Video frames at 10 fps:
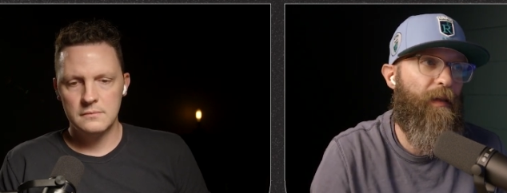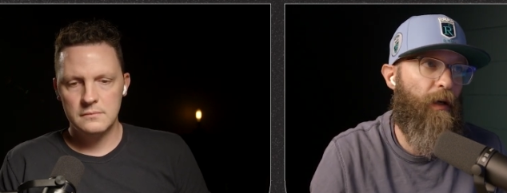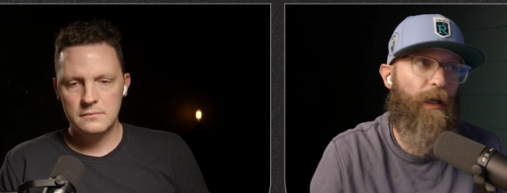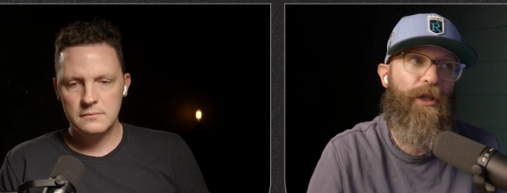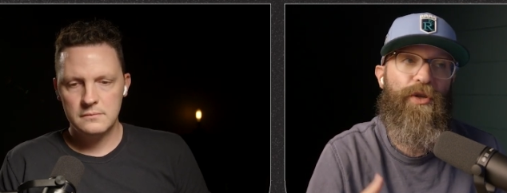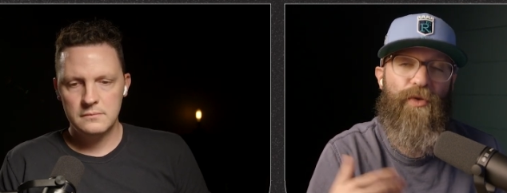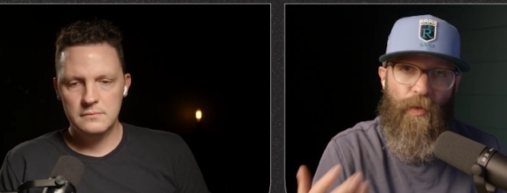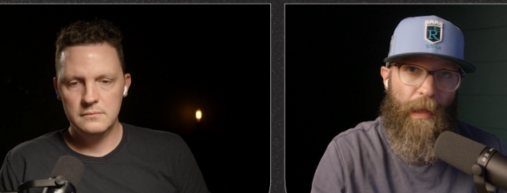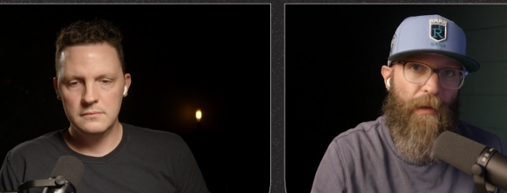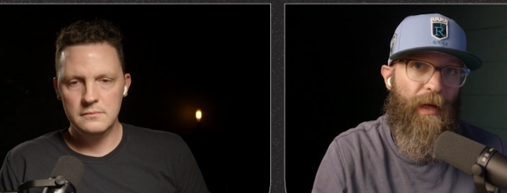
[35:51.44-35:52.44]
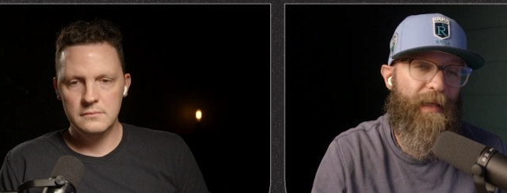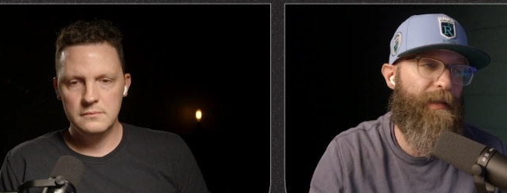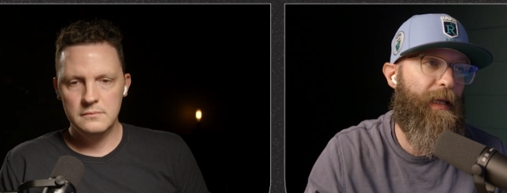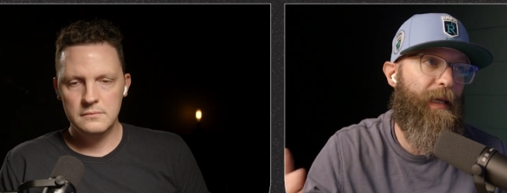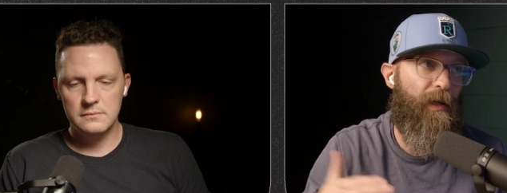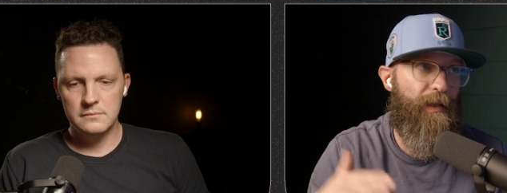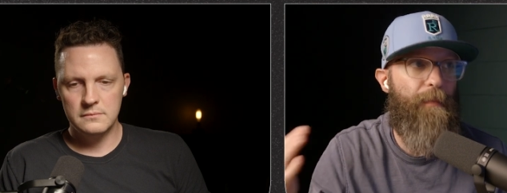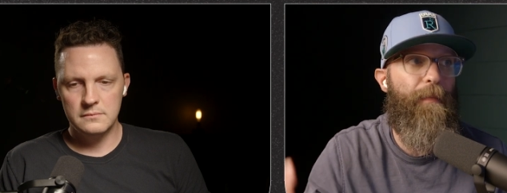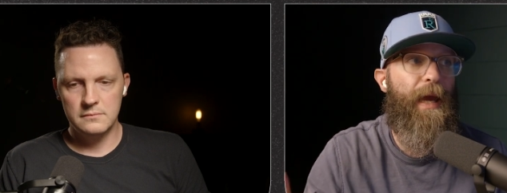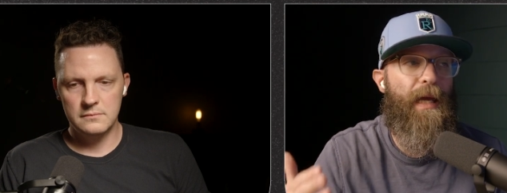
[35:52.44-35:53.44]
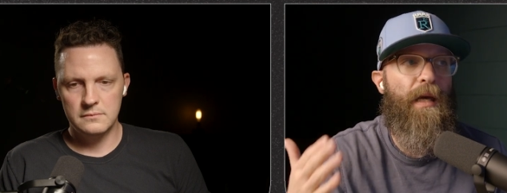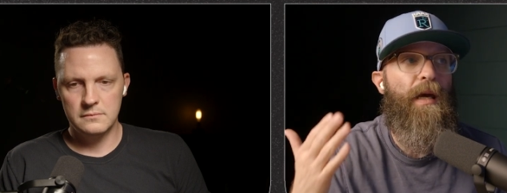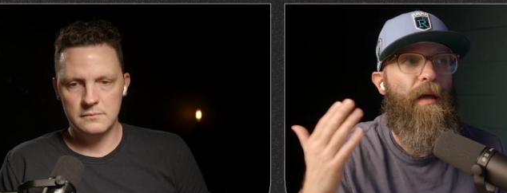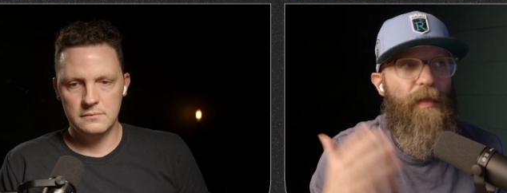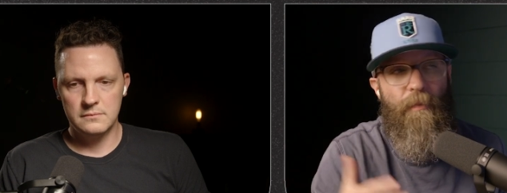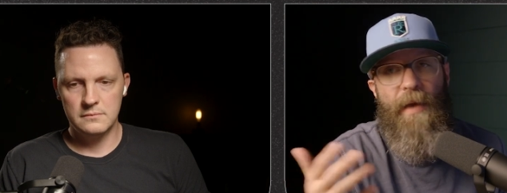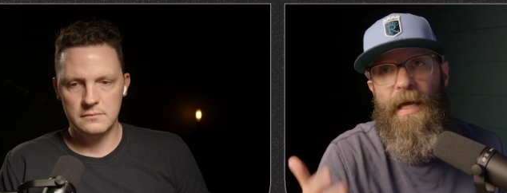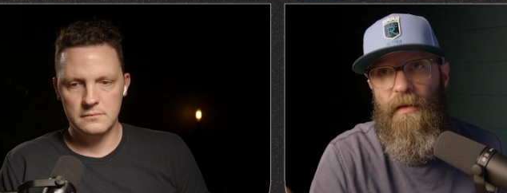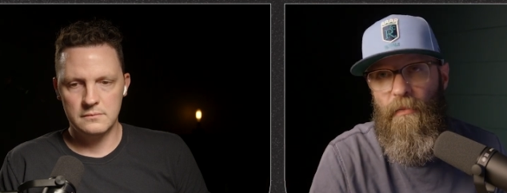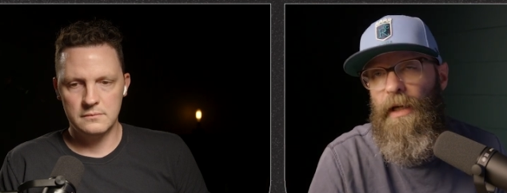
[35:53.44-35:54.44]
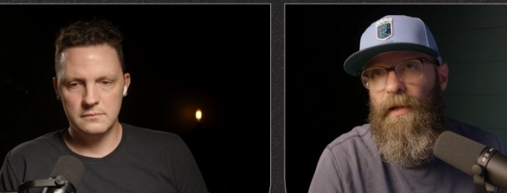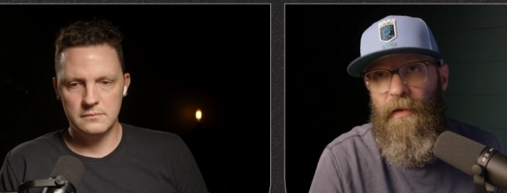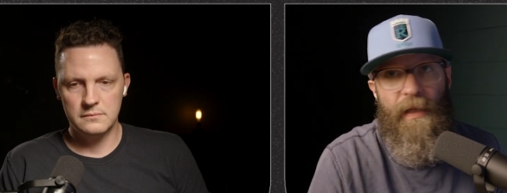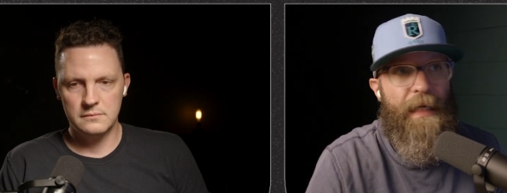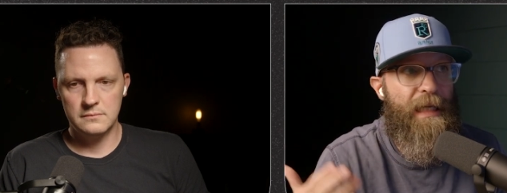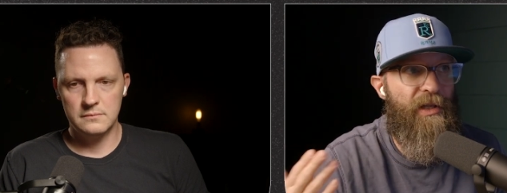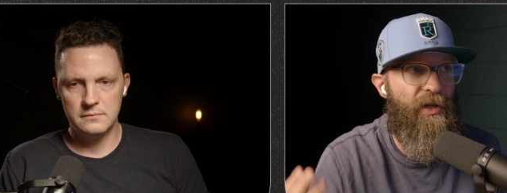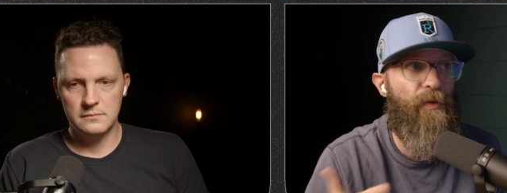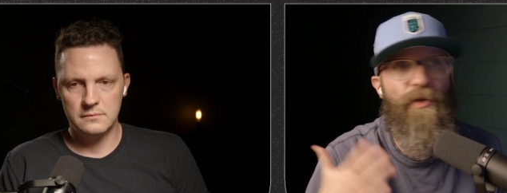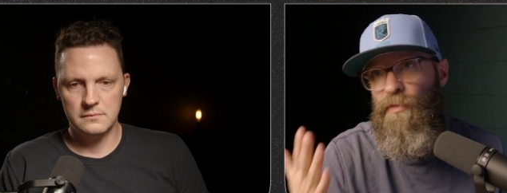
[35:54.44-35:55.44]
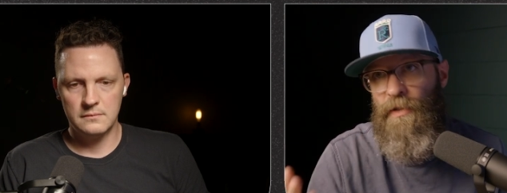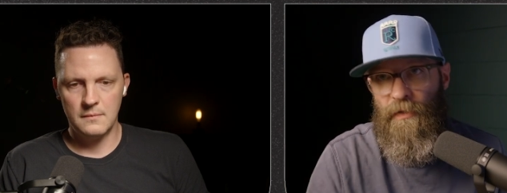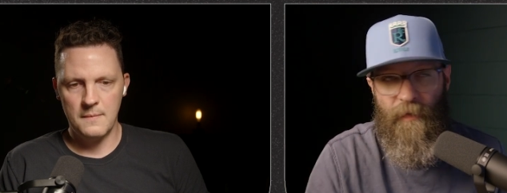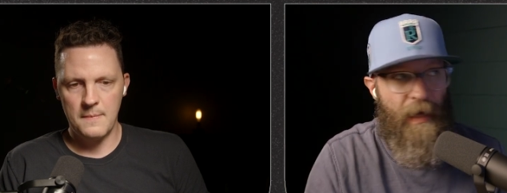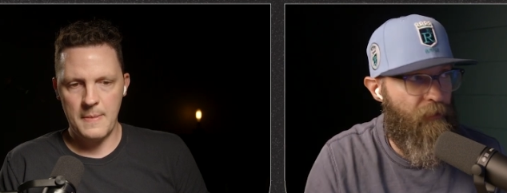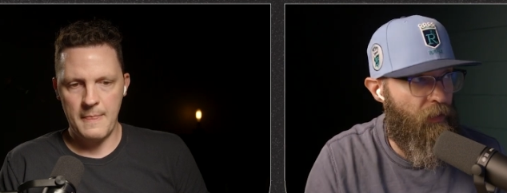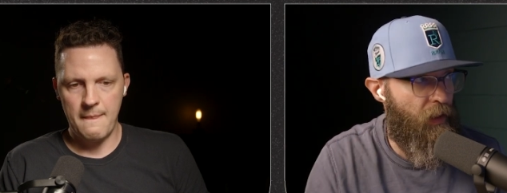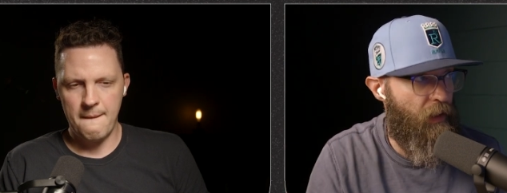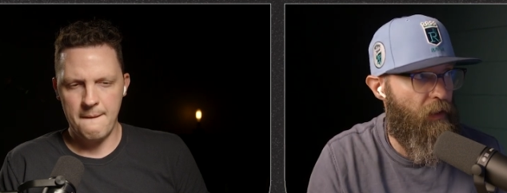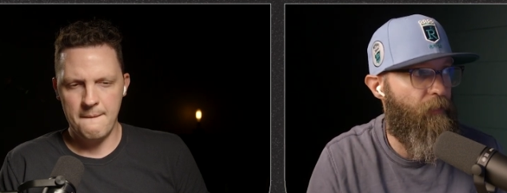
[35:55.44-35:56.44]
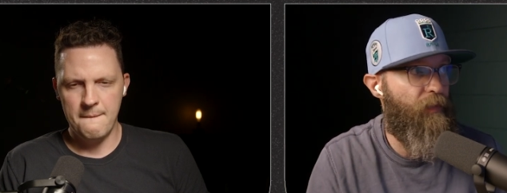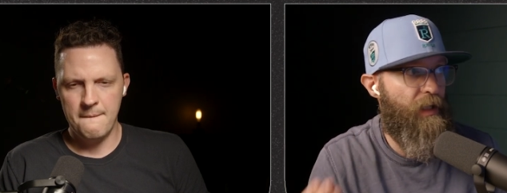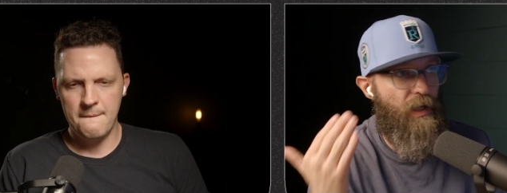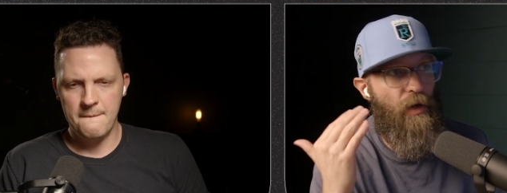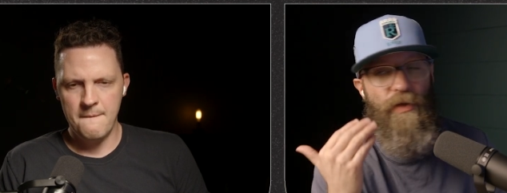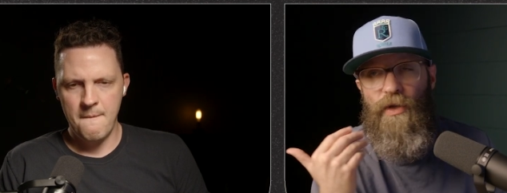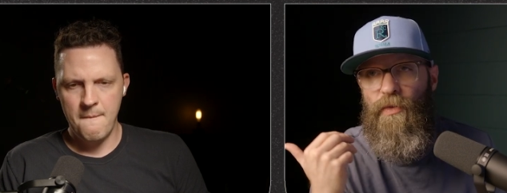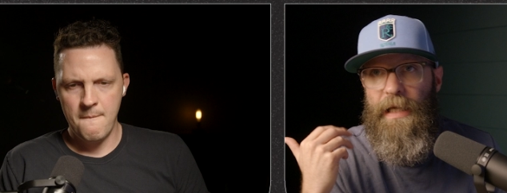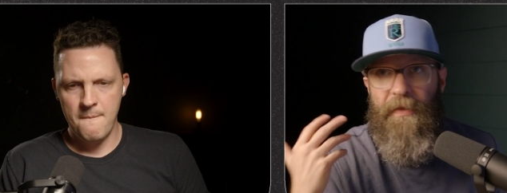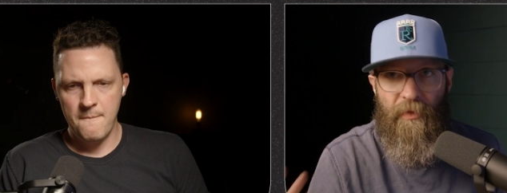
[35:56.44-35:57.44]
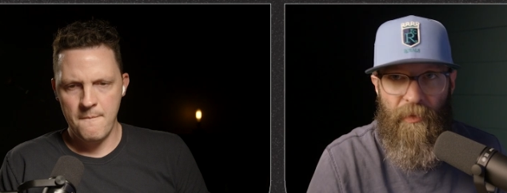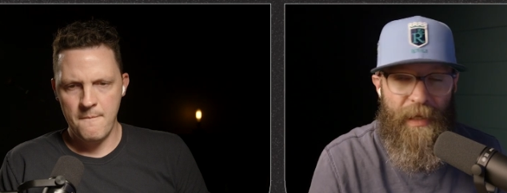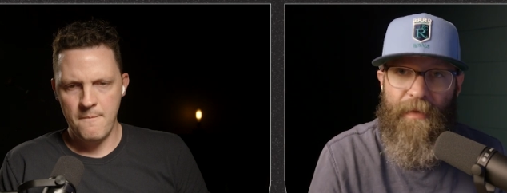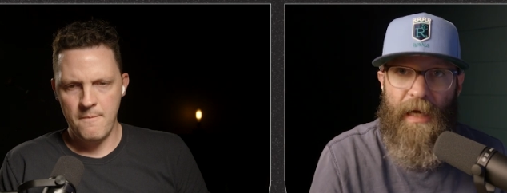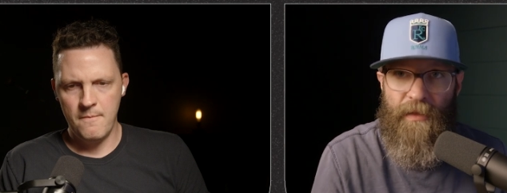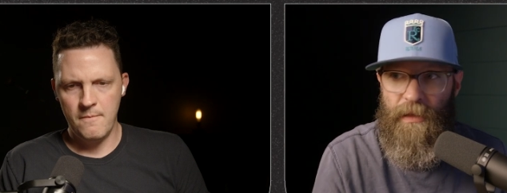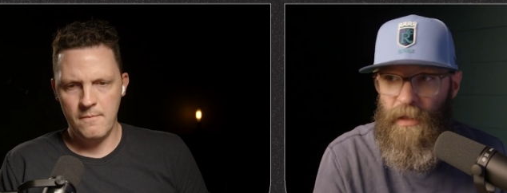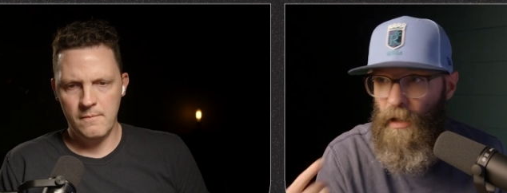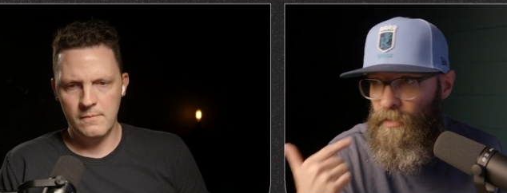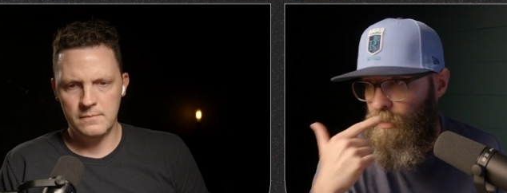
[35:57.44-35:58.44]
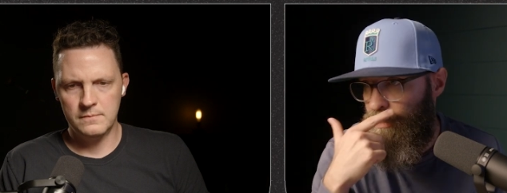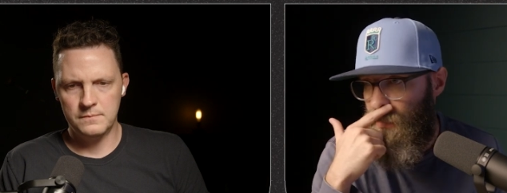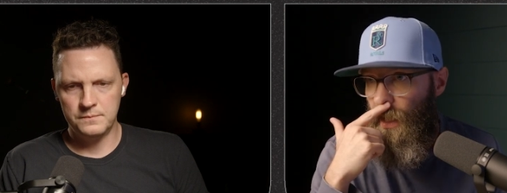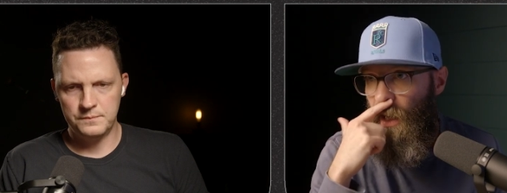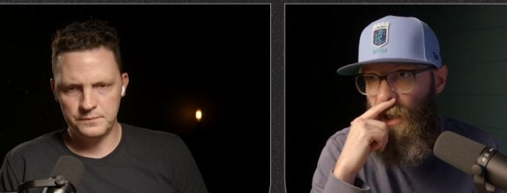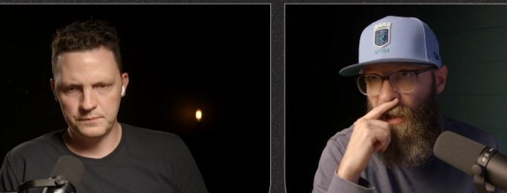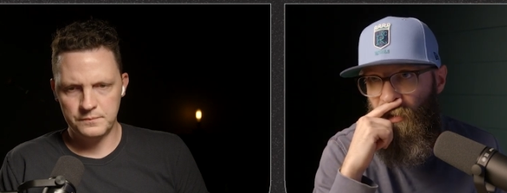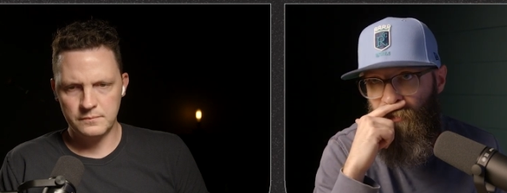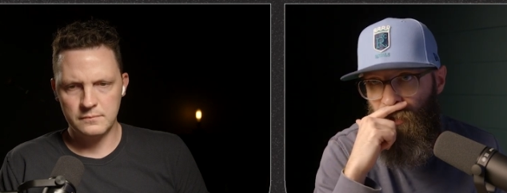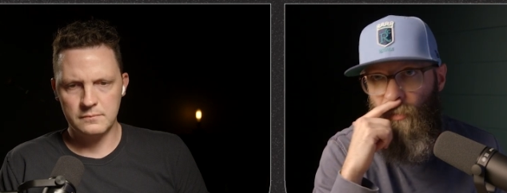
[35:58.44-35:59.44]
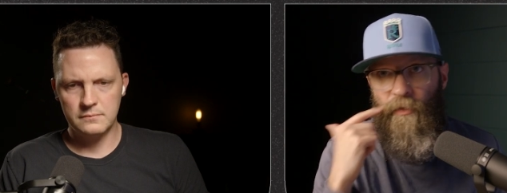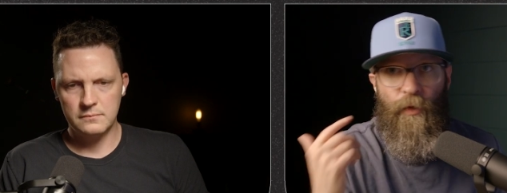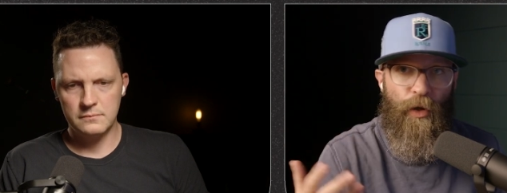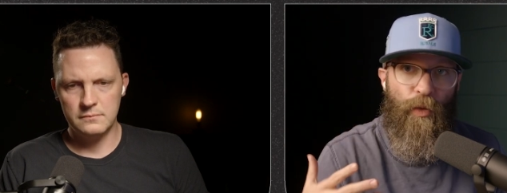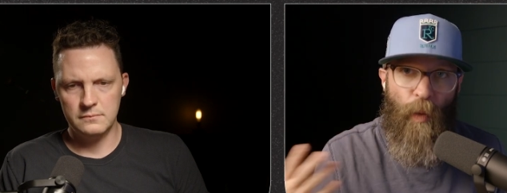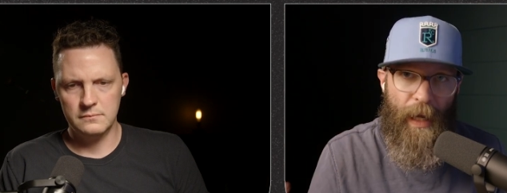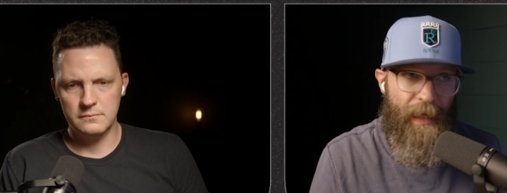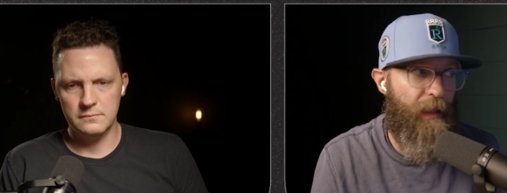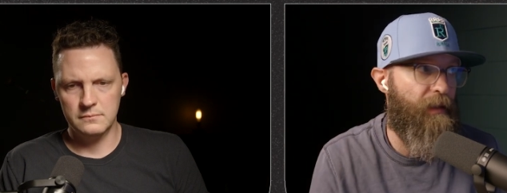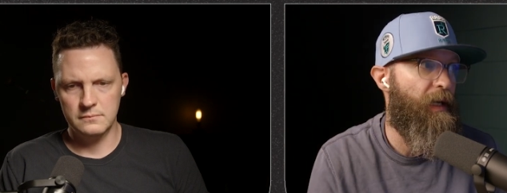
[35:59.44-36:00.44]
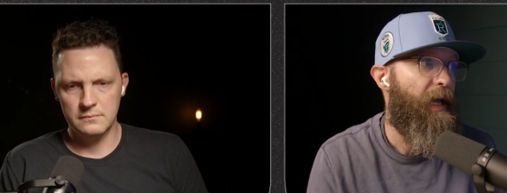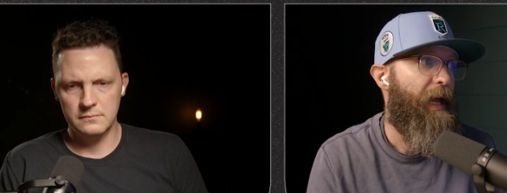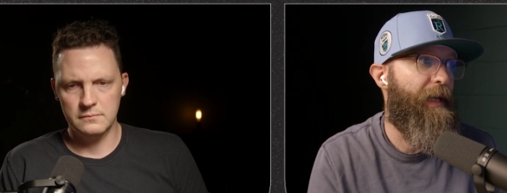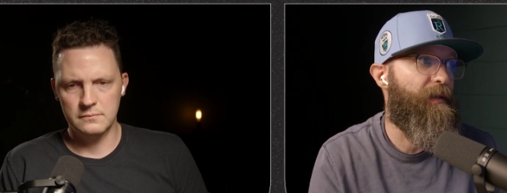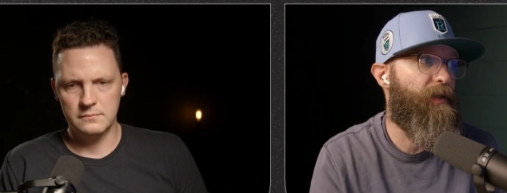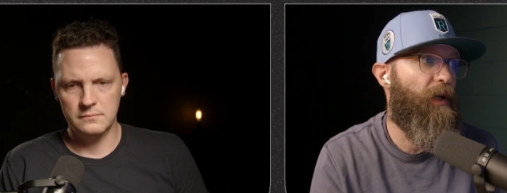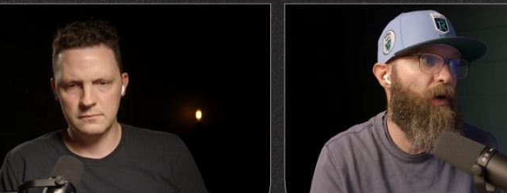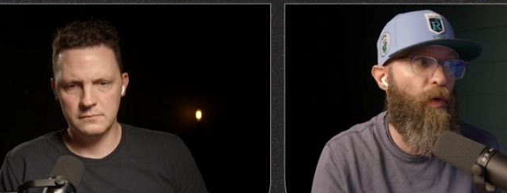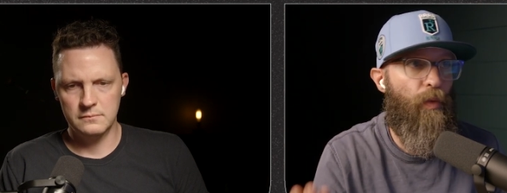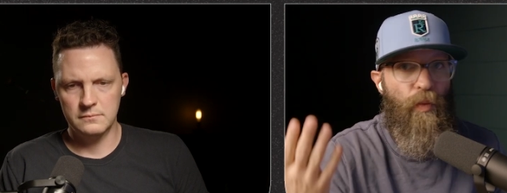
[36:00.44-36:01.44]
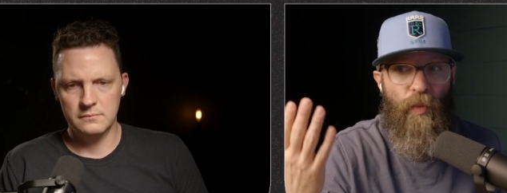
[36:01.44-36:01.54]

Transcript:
Speaker 1: and they're going to shoot twenty weddings that year to make the make the money that they need to to survive for the year. So you need three thousand uh, dollars for for your weddings, and so